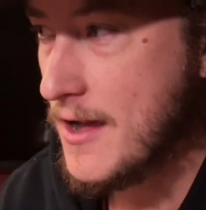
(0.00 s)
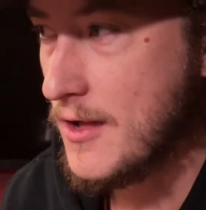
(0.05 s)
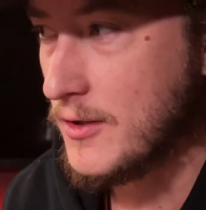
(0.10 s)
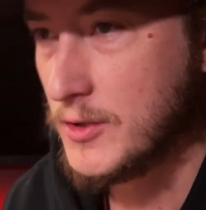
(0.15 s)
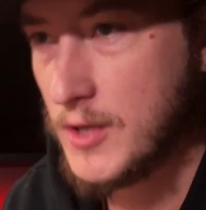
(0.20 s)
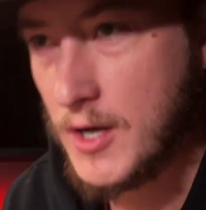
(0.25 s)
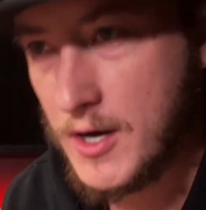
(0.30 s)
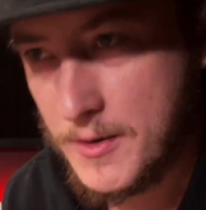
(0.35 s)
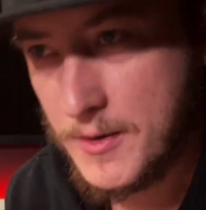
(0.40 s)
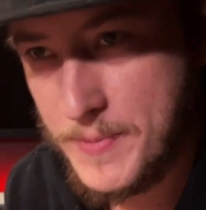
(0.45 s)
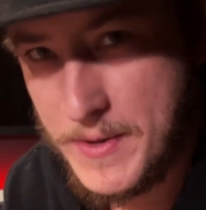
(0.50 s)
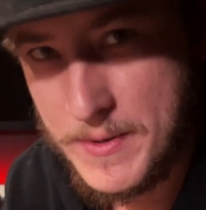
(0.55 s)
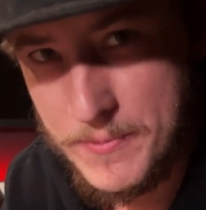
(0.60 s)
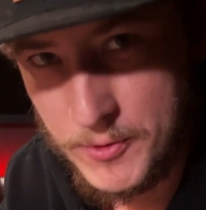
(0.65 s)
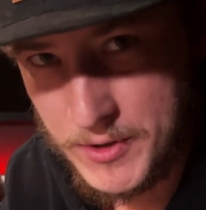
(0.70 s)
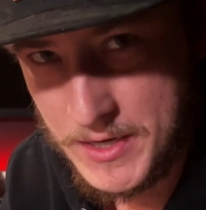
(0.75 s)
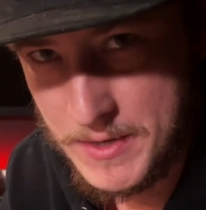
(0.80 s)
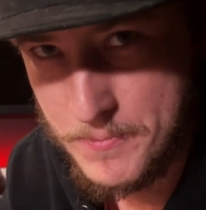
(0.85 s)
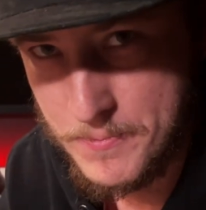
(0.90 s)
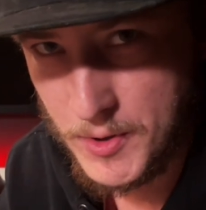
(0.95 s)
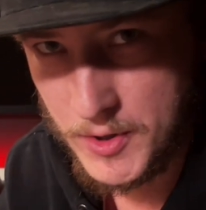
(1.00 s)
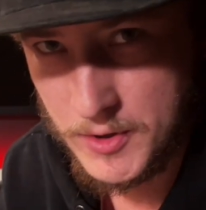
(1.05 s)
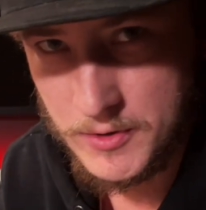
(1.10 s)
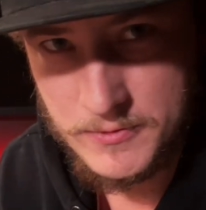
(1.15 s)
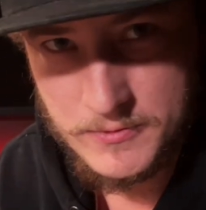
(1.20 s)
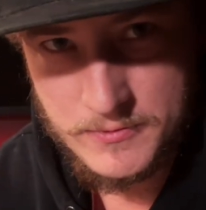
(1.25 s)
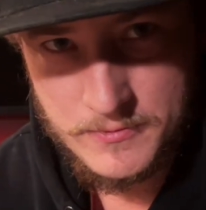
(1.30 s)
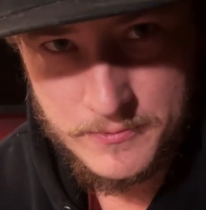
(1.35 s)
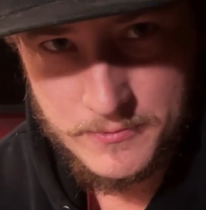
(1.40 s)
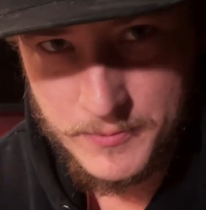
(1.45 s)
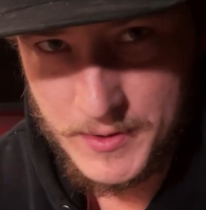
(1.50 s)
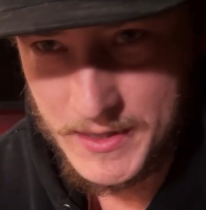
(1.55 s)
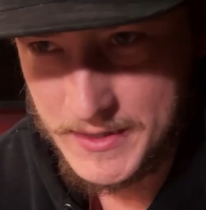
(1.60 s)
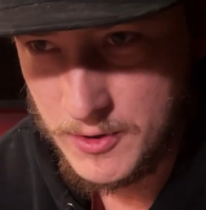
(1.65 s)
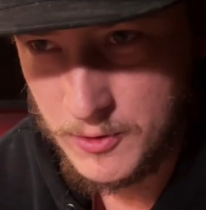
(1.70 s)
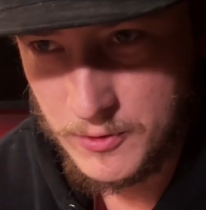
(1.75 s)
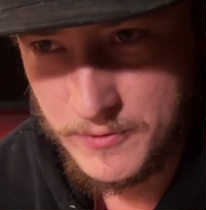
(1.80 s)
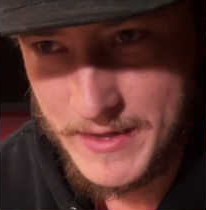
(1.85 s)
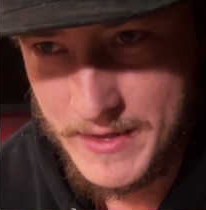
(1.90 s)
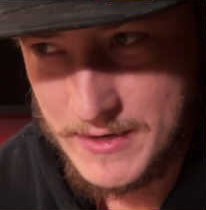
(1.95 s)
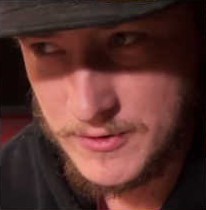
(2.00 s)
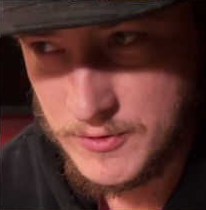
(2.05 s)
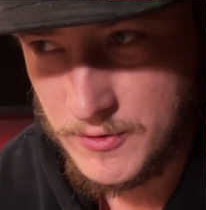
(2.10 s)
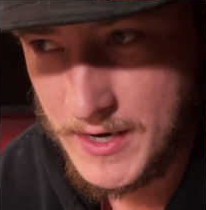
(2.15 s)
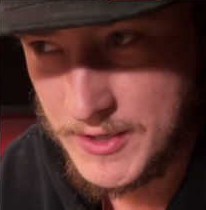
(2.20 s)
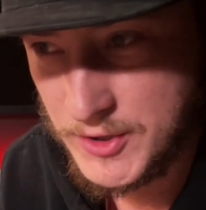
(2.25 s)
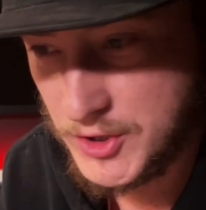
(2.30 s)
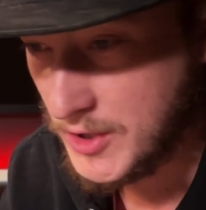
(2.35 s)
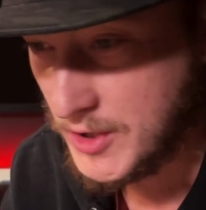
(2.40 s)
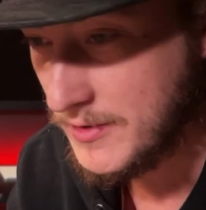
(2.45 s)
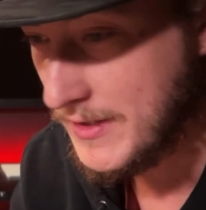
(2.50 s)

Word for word: A lot of people get burnt by going that direction.